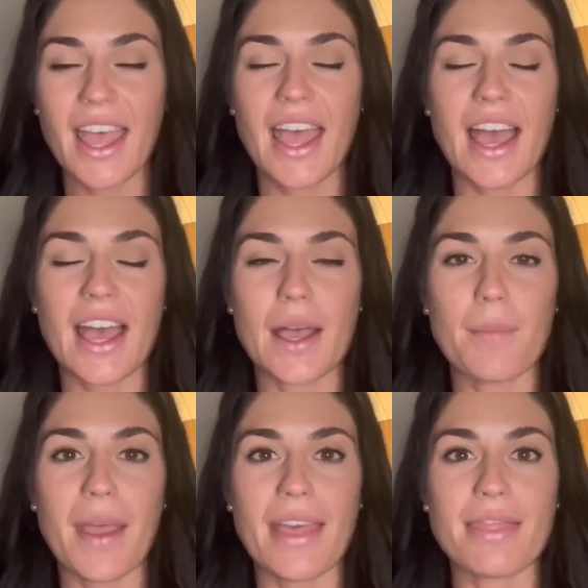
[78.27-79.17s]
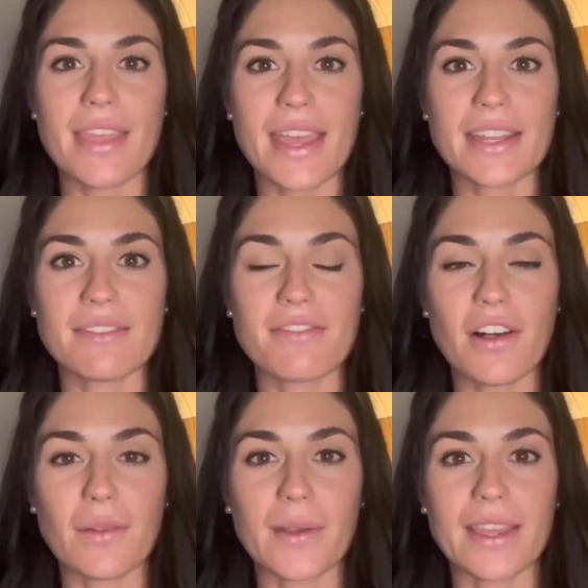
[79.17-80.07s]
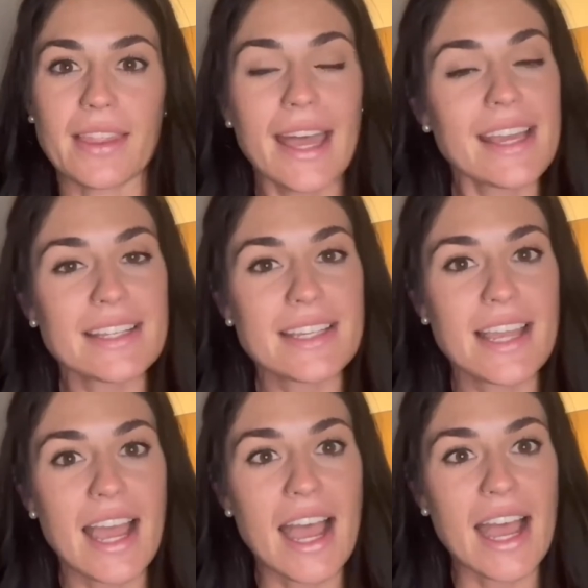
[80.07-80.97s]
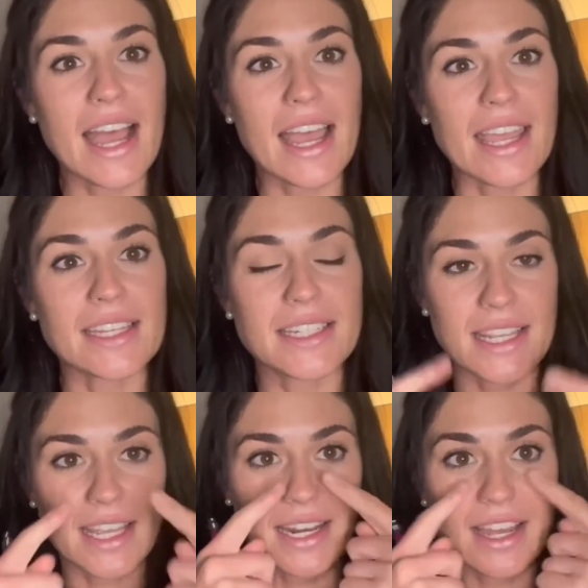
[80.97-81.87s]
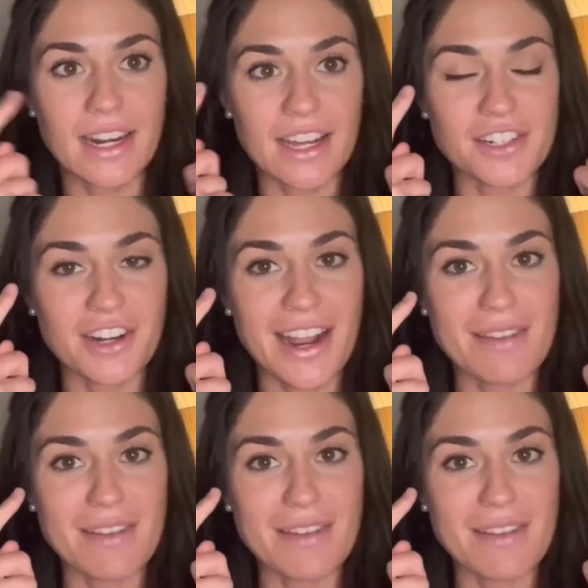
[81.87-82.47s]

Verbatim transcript: Um, and then following that, I did an under eye